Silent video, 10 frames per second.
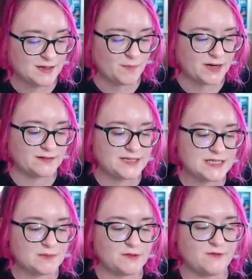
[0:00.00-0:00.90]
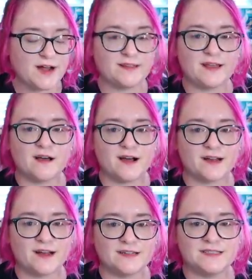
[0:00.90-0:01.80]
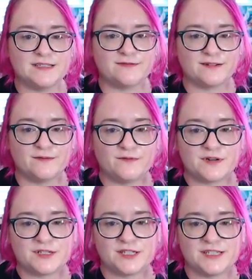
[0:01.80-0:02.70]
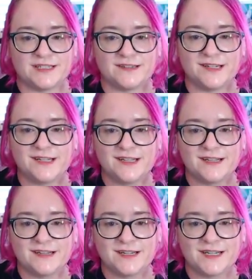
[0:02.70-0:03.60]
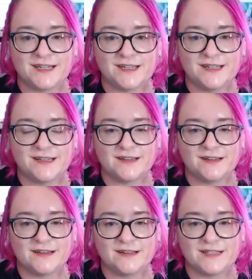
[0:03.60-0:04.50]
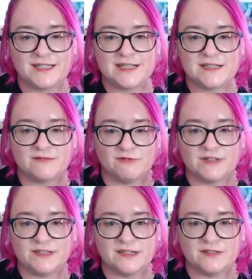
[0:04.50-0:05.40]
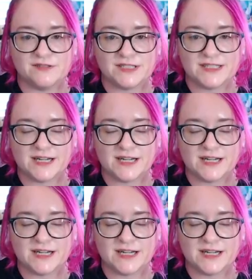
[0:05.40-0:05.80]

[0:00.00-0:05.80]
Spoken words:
But at least we finally got a different version. This is really interesting.